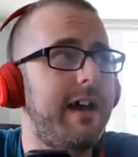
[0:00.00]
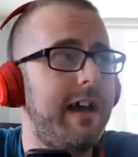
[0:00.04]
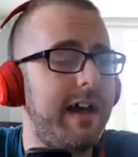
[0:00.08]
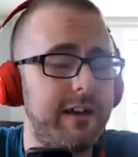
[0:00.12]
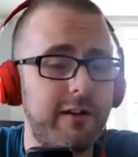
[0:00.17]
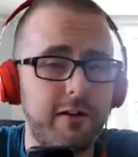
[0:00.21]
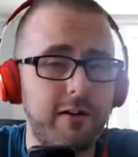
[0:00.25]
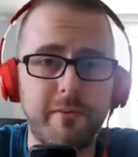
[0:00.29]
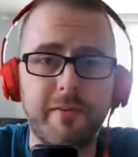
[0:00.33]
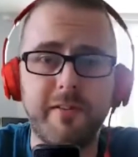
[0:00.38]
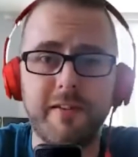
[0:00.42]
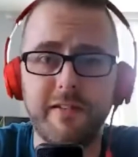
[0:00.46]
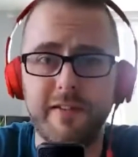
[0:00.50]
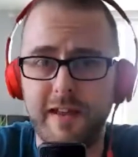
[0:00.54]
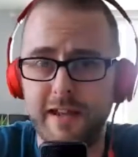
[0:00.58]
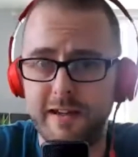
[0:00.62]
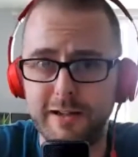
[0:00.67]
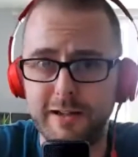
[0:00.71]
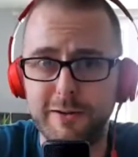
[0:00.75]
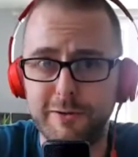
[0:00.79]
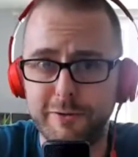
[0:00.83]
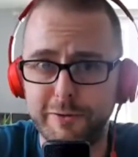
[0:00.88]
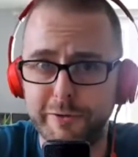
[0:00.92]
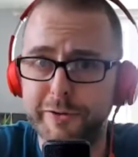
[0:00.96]
And obviously
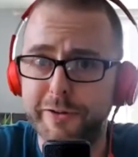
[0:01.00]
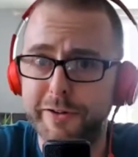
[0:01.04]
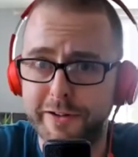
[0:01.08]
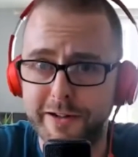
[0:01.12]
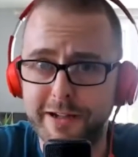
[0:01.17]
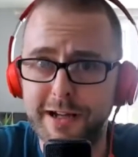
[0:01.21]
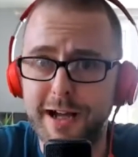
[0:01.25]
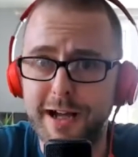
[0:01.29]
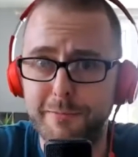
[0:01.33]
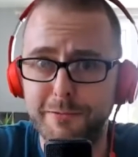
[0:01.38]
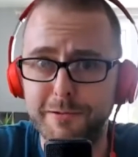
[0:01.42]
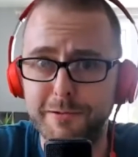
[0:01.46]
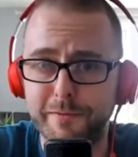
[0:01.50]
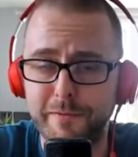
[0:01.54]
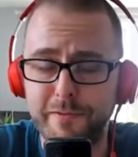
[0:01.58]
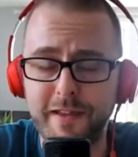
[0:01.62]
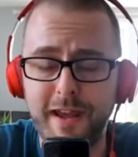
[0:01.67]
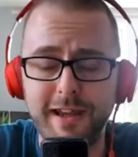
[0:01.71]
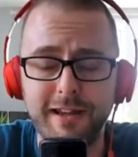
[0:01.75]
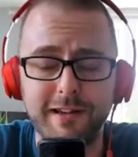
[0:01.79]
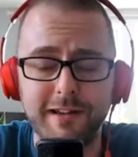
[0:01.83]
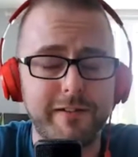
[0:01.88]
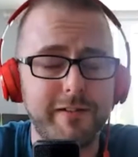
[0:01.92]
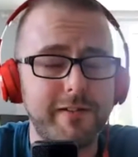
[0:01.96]
that included a couple of
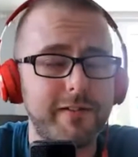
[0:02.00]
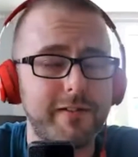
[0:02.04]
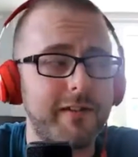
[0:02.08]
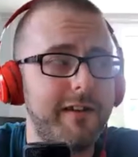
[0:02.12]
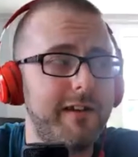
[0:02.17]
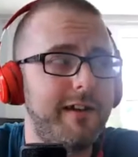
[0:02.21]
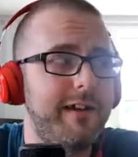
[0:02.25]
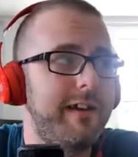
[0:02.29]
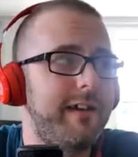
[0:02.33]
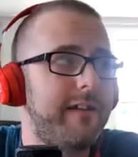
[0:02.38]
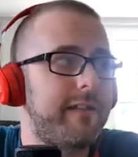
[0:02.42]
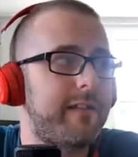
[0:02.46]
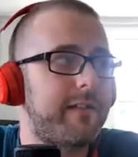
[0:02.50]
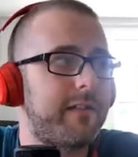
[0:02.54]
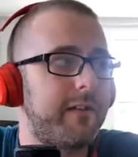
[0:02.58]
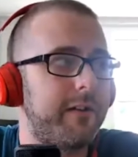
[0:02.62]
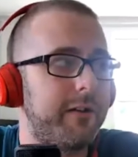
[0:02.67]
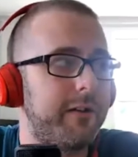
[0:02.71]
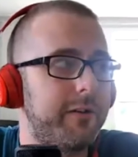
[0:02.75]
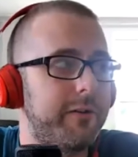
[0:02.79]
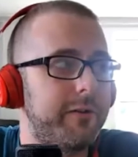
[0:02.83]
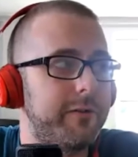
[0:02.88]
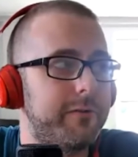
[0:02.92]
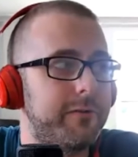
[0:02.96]
sailors.
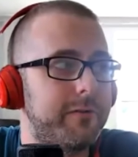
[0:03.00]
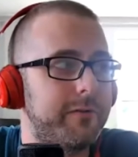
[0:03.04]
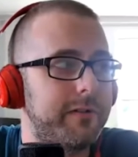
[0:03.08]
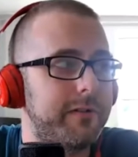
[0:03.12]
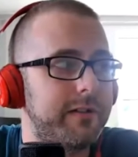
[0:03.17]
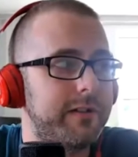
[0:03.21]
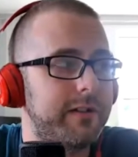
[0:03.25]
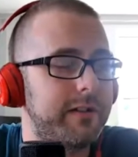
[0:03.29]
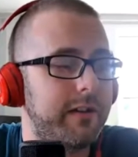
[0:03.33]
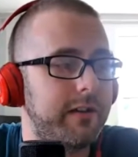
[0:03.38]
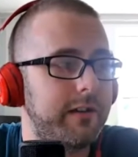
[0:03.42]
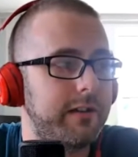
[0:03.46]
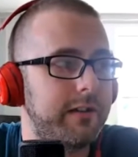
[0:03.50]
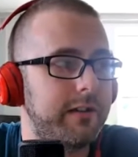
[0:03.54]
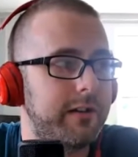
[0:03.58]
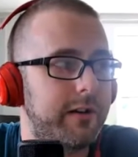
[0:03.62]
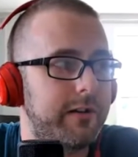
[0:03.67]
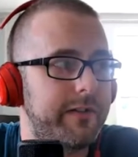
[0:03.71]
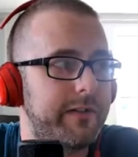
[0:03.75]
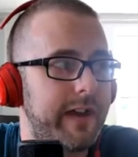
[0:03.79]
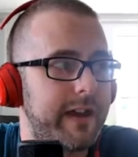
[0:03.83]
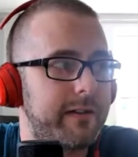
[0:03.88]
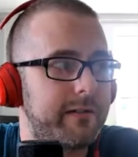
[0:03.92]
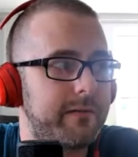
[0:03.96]
So,
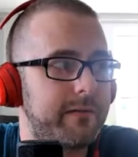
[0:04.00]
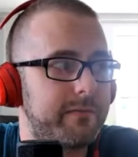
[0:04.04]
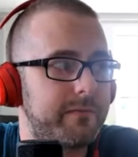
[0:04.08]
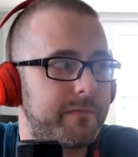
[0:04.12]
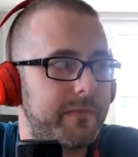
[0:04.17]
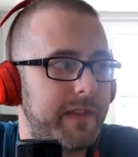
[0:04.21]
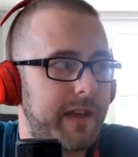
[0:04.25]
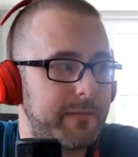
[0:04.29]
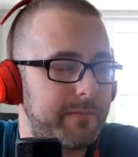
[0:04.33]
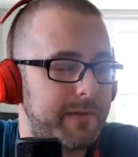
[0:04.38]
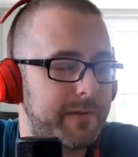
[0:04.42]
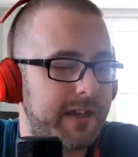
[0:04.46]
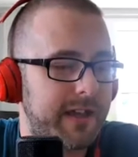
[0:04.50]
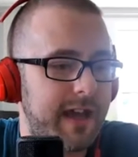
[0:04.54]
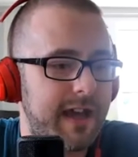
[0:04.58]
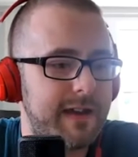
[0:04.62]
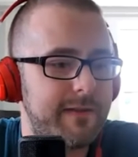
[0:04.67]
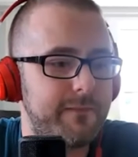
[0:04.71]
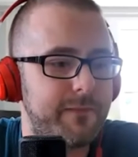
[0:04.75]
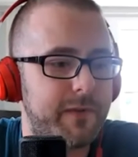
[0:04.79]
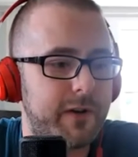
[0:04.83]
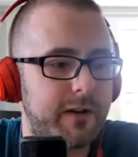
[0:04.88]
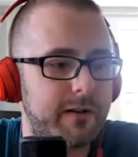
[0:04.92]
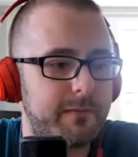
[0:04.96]
they
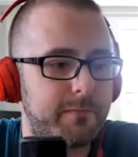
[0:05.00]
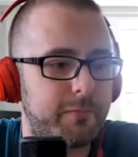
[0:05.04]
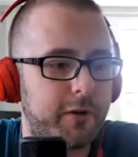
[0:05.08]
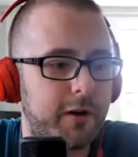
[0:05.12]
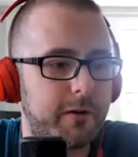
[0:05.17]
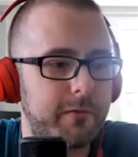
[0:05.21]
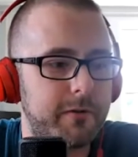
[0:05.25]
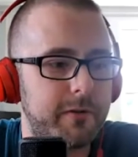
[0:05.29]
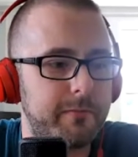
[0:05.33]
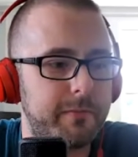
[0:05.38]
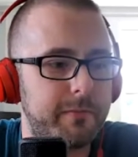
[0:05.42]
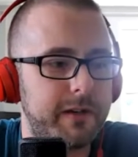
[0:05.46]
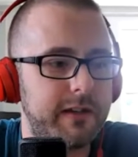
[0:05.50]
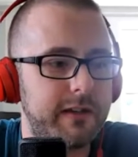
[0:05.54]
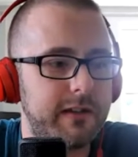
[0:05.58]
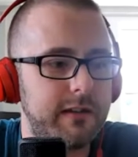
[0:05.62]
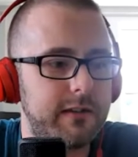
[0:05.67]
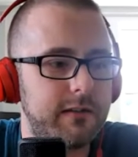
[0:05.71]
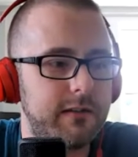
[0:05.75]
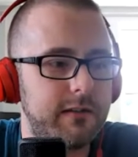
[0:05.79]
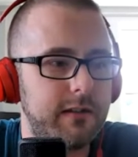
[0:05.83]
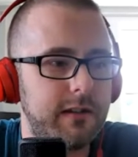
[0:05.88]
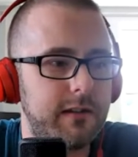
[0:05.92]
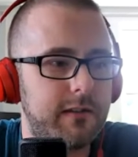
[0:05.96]
became very prominent. But
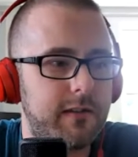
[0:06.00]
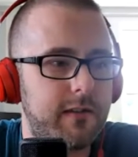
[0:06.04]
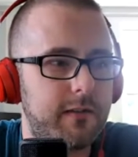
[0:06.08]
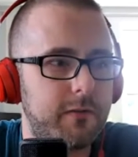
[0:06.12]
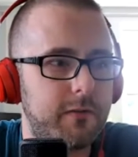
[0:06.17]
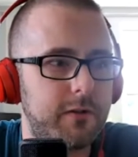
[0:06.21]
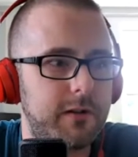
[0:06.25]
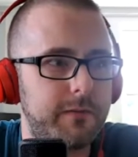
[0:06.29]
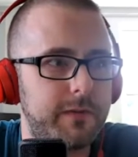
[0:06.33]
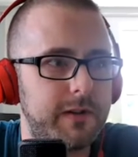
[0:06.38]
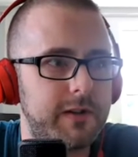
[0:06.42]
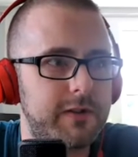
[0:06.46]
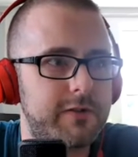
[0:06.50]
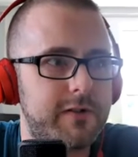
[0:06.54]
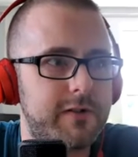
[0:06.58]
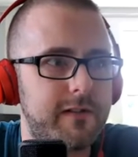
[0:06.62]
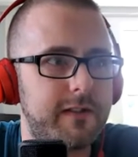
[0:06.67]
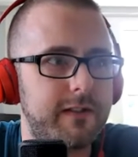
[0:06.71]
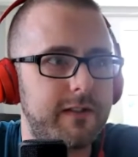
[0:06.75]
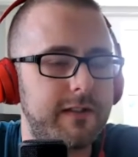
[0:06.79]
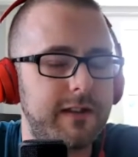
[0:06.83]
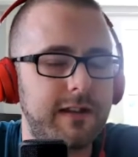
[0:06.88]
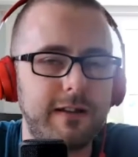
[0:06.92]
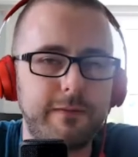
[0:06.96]
it's sort of
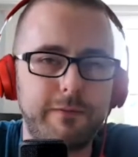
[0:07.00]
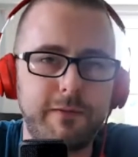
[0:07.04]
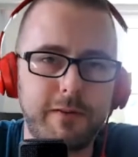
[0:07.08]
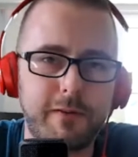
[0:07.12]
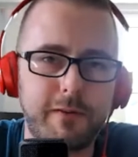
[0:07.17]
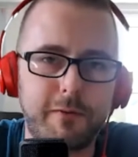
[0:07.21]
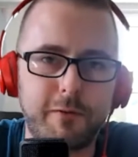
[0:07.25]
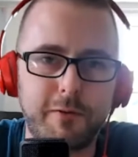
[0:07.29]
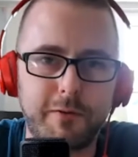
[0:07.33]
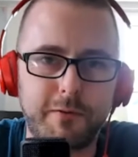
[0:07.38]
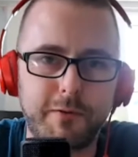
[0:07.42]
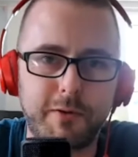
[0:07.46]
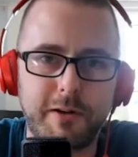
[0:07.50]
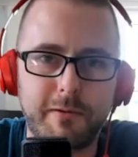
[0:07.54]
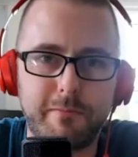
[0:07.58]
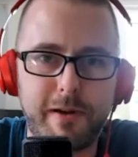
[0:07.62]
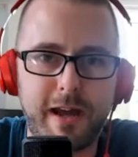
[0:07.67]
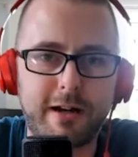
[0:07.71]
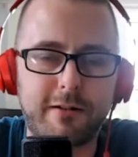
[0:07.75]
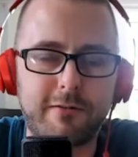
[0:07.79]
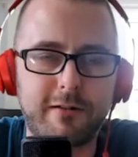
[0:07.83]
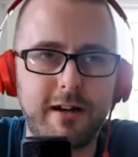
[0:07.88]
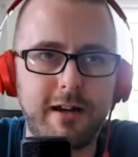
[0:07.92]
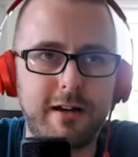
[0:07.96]
interesting that if you sort of got a
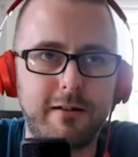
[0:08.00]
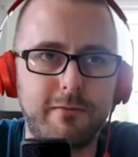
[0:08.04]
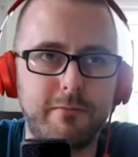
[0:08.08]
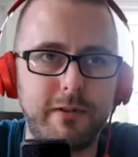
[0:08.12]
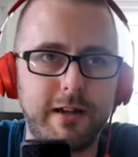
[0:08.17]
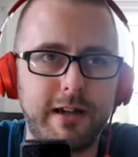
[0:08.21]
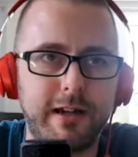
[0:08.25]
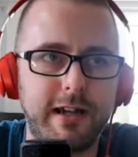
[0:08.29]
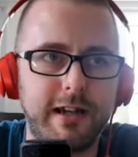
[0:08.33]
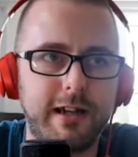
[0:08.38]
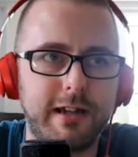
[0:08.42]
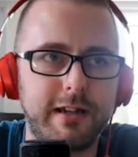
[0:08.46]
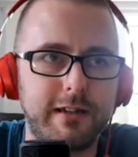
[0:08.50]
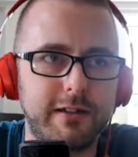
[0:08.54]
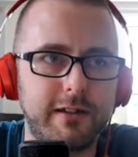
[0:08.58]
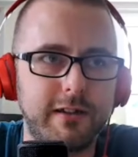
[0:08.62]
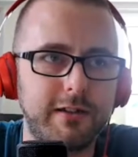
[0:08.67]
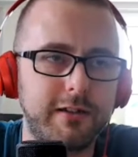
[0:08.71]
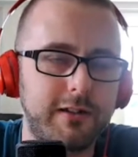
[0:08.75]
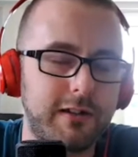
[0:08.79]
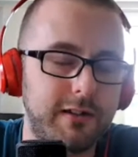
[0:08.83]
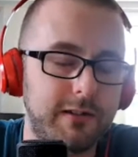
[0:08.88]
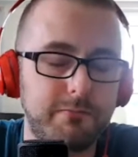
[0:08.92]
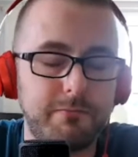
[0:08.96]
background where
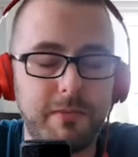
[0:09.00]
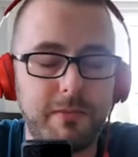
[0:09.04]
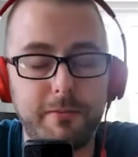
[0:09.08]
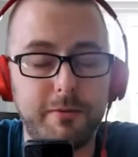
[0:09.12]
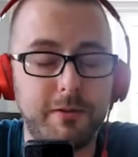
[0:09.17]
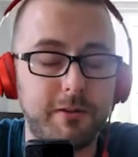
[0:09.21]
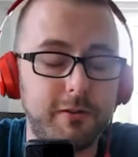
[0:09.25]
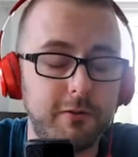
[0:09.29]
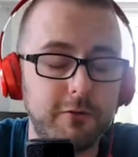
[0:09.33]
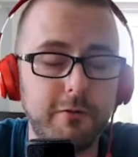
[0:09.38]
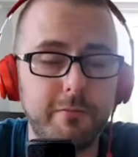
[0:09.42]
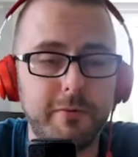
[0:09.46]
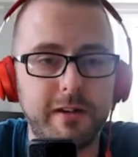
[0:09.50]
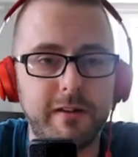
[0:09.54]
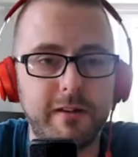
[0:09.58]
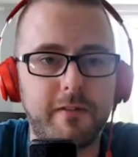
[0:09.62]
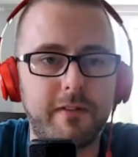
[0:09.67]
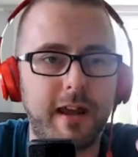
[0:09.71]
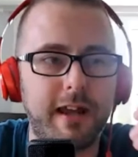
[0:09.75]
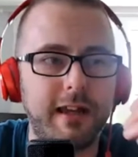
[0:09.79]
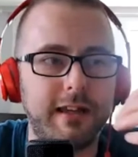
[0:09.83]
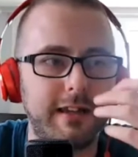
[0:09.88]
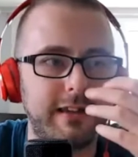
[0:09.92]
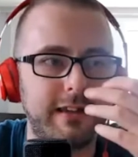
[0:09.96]
you maybe do a bit of
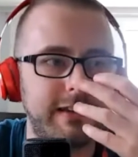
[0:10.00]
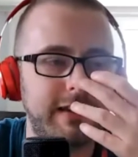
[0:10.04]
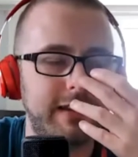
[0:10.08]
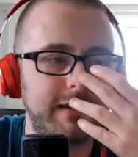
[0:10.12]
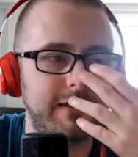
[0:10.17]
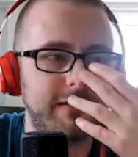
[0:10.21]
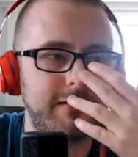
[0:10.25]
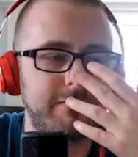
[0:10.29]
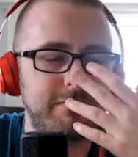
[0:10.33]
sailing, that